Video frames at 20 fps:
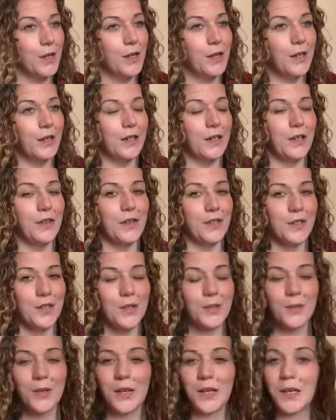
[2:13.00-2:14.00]
Now this
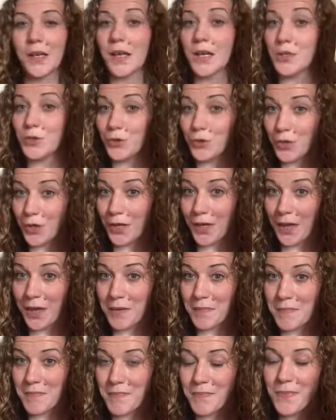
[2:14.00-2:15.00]
is where it gets tricky.
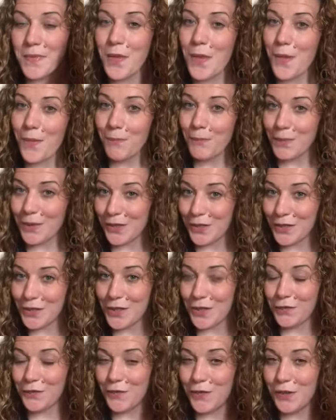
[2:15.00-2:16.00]
Because
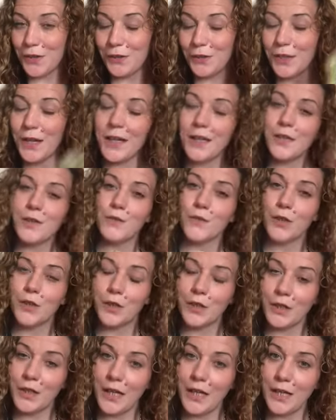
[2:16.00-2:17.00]
I feel like you've got
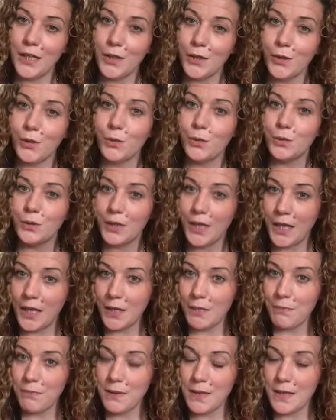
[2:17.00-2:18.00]
to let it go, let
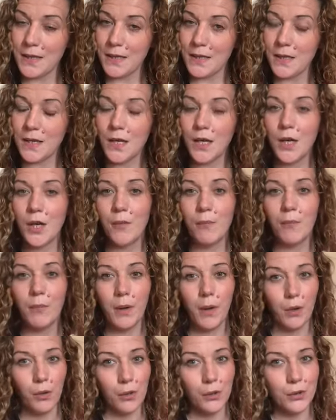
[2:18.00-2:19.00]
it be,
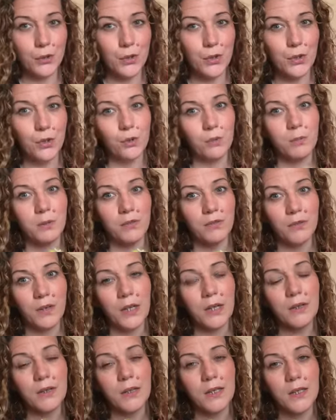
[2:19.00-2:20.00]
but also be
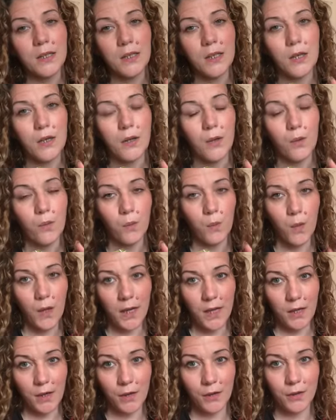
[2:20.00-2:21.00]
very
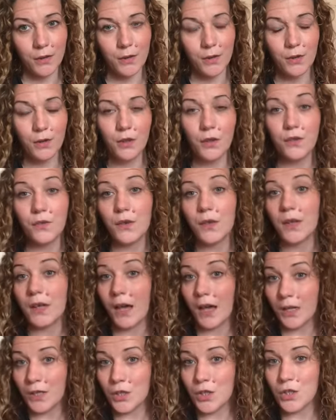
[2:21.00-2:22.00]
aware of the
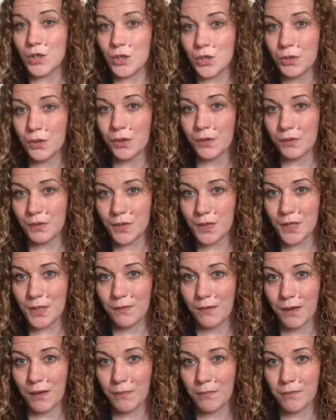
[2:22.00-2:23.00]
guidance you are
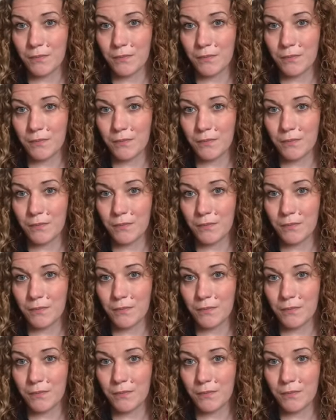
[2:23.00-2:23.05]
receiving.